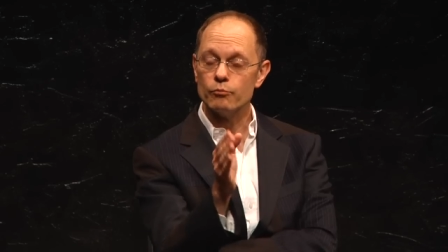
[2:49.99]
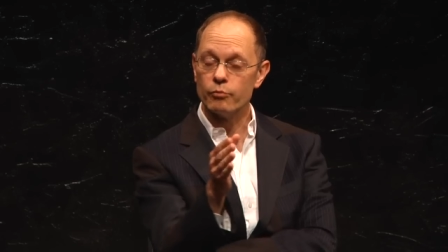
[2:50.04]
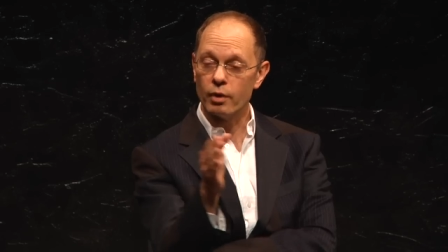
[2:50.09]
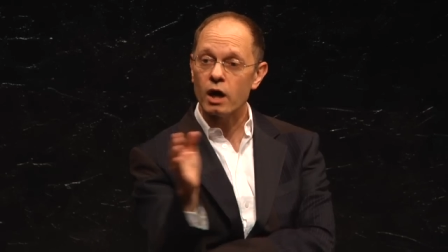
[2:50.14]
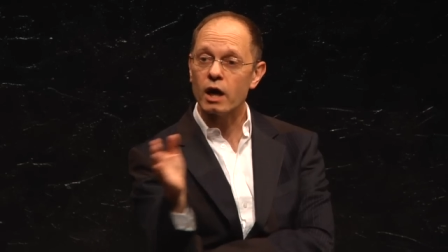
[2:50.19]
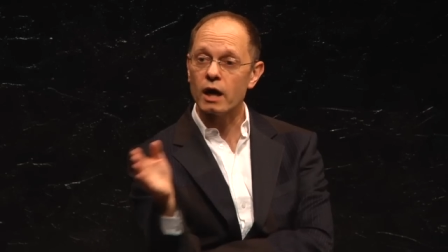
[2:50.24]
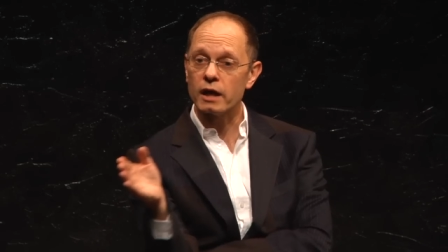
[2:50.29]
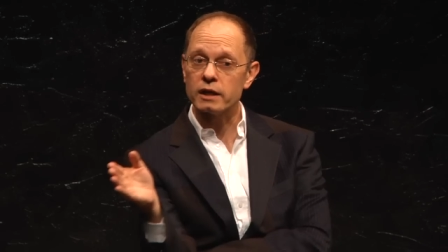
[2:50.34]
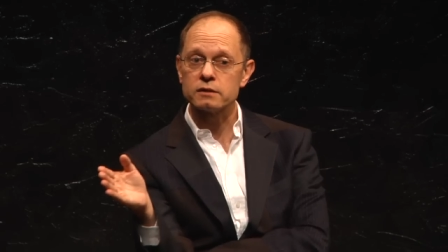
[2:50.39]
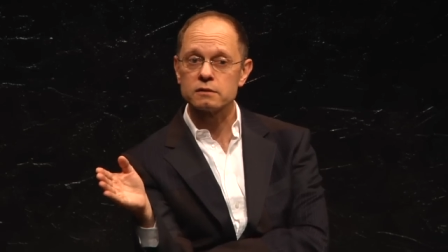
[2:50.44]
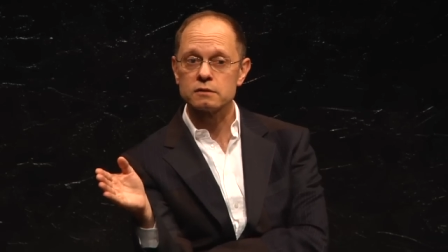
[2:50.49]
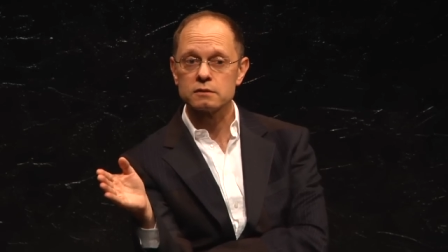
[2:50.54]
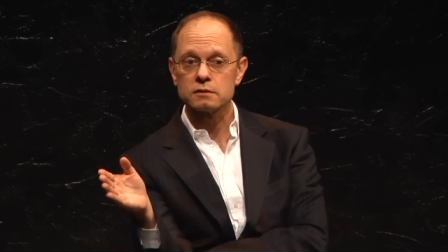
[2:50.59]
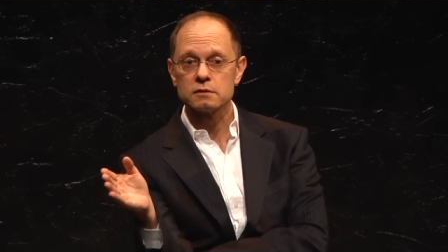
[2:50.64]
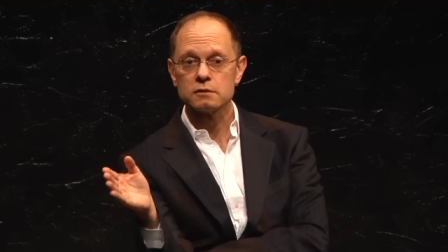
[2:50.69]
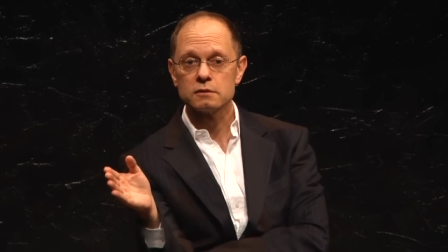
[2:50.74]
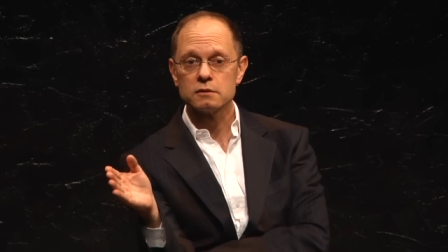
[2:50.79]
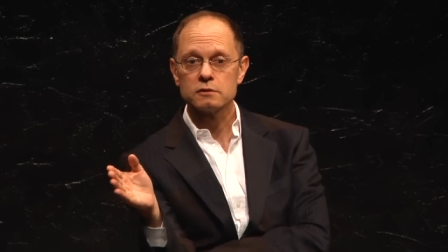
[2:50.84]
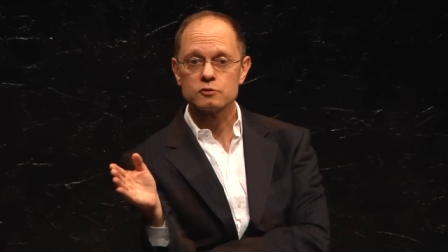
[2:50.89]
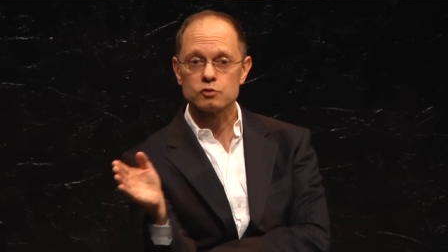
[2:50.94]
But
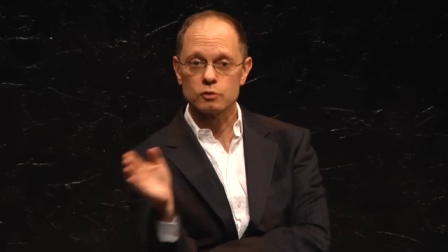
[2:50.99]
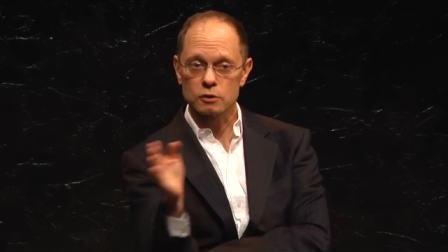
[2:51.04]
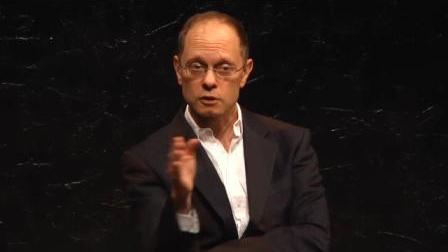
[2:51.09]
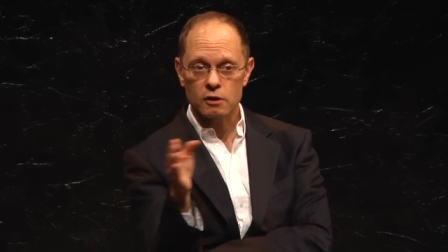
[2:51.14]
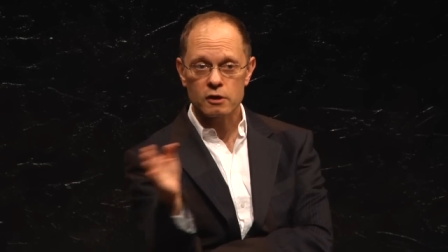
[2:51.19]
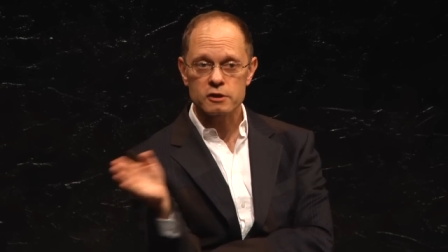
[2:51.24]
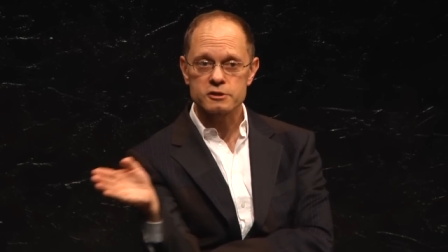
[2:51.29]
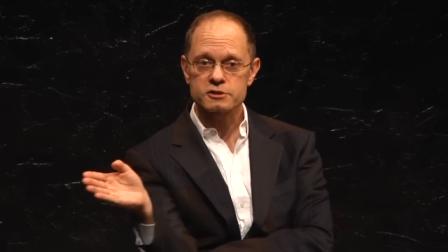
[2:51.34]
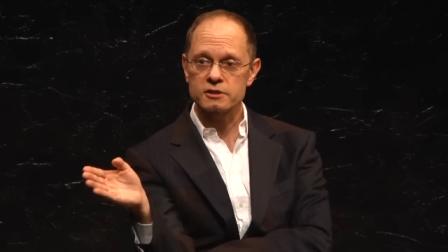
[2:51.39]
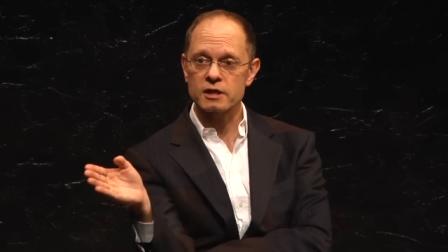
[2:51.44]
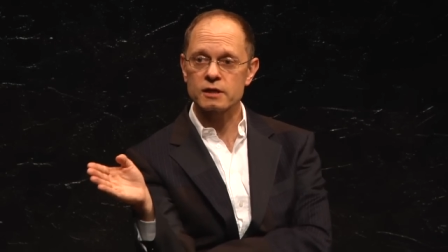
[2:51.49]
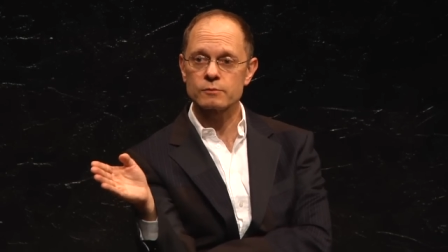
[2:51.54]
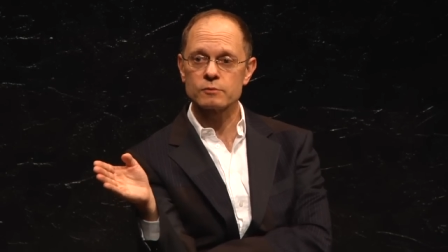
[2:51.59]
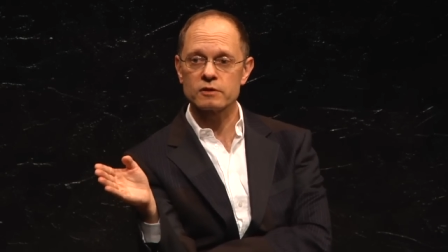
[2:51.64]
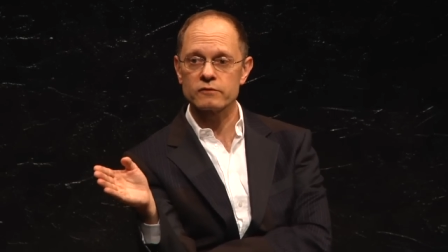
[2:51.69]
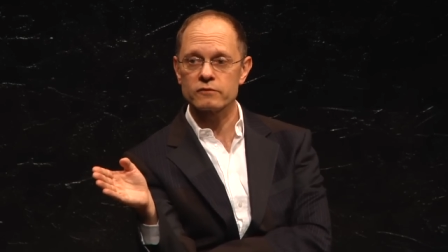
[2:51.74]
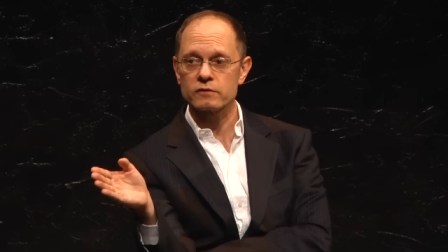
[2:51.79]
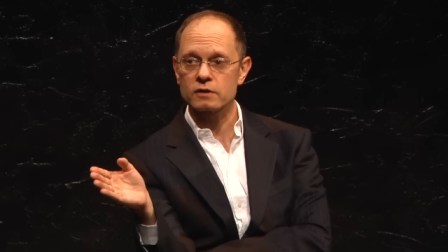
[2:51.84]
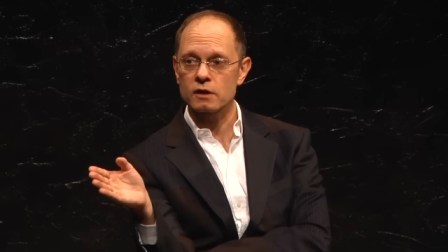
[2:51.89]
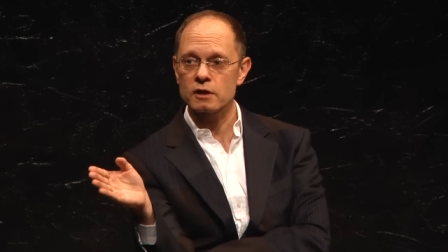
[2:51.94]
to a large
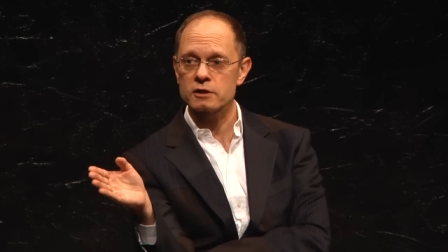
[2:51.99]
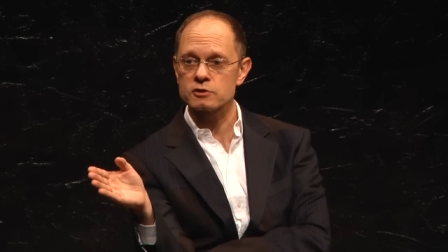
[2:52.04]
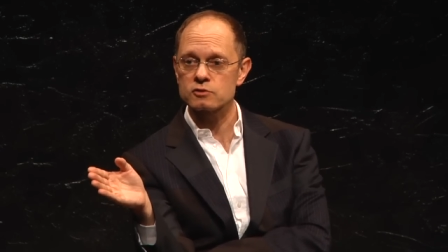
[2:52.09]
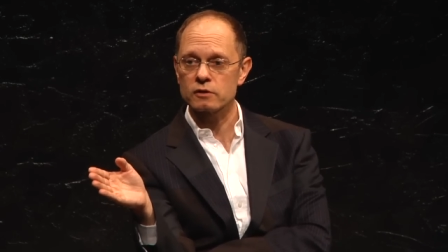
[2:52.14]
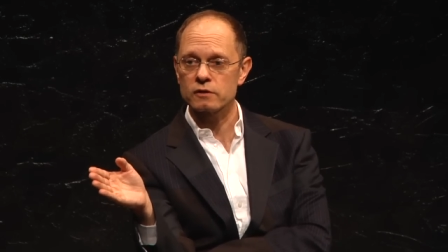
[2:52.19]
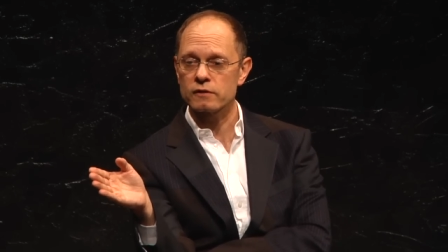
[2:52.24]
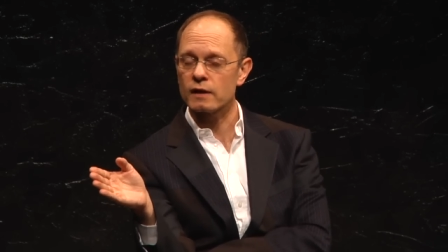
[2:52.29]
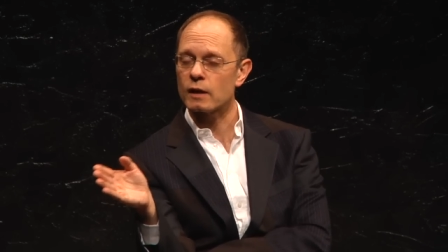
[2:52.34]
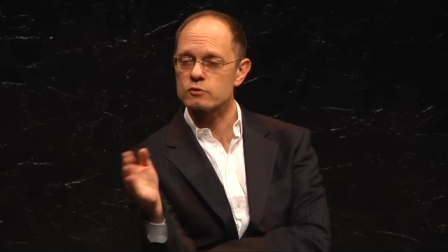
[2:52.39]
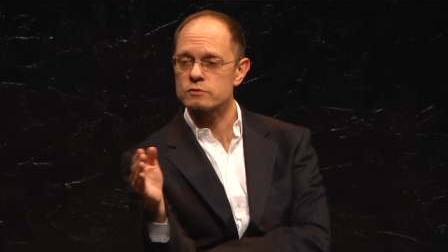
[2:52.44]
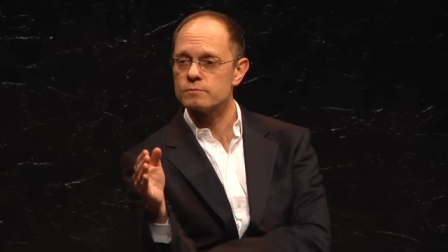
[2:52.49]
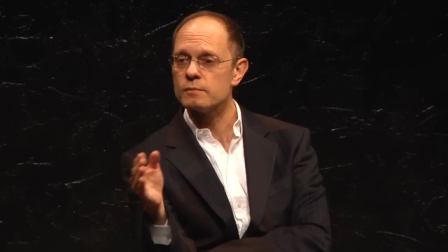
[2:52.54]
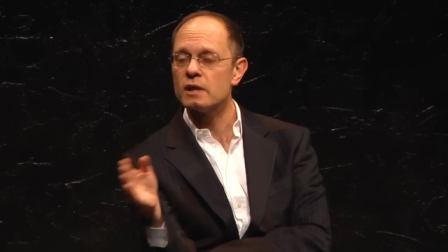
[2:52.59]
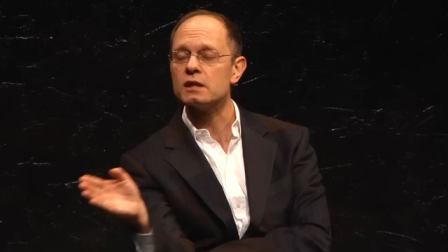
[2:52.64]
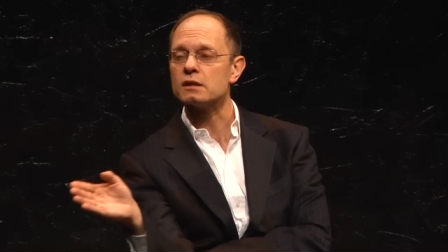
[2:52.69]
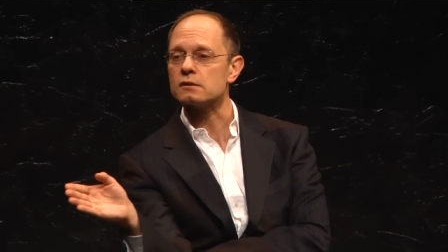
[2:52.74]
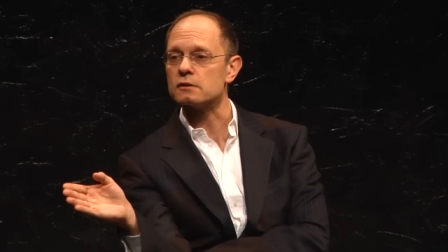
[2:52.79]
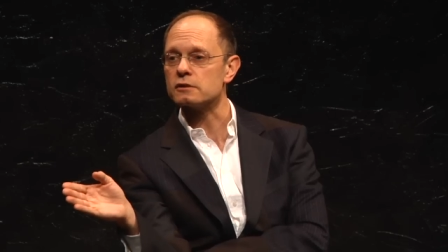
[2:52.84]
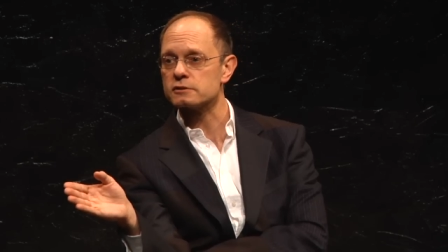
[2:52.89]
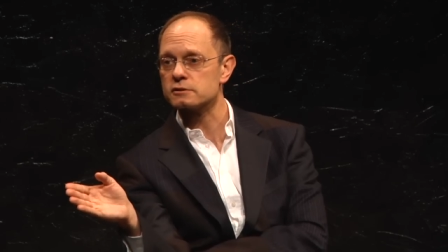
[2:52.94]
segment of the country, that was
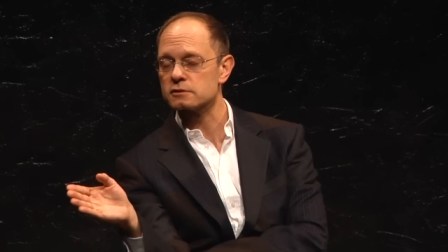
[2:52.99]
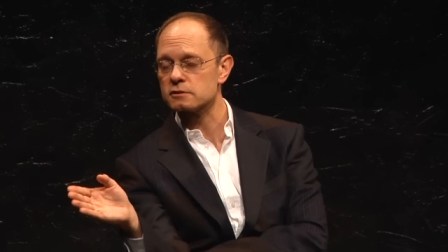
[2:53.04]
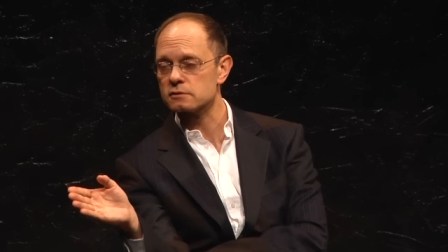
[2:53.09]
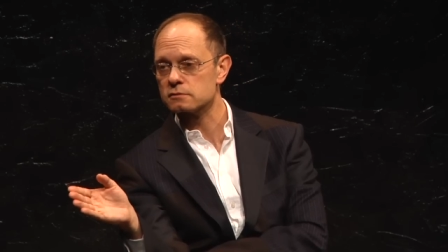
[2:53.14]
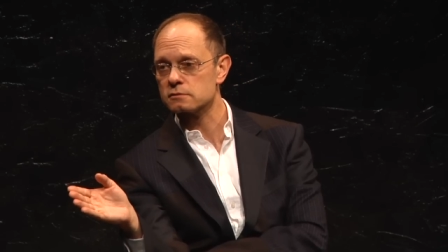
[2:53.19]
meaningless.